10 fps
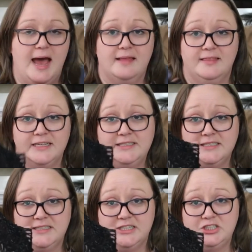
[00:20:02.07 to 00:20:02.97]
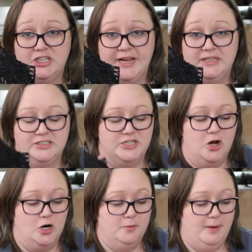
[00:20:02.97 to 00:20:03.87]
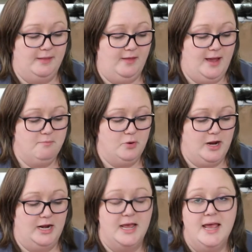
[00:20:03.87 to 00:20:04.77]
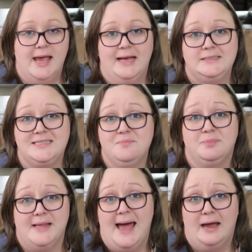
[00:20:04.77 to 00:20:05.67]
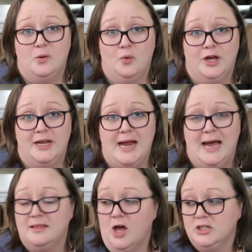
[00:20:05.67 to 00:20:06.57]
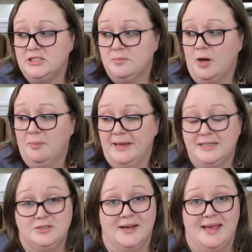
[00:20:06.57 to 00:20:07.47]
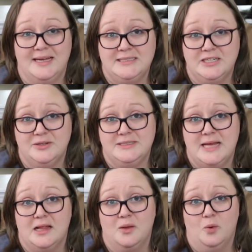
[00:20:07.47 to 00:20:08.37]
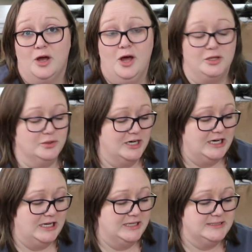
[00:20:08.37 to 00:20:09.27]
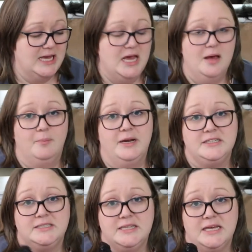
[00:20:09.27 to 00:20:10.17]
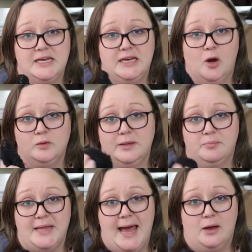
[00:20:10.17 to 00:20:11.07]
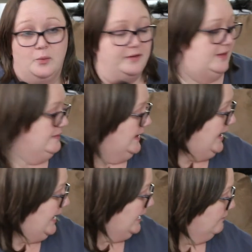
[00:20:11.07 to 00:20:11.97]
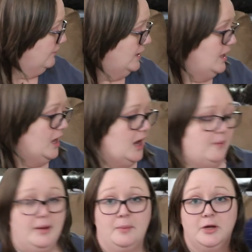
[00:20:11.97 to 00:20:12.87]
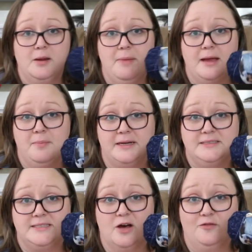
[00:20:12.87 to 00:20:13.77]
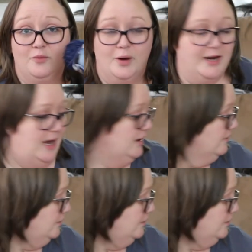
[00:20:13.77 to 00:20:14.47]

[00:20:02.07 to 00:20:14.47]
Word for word: I, this is the jeans yarn by Lion Brand. It's the black one. I lost the ball band, so I can't tell you exactly what color it is, but it's the only black one that they have. Um, but I'm going to make myself one out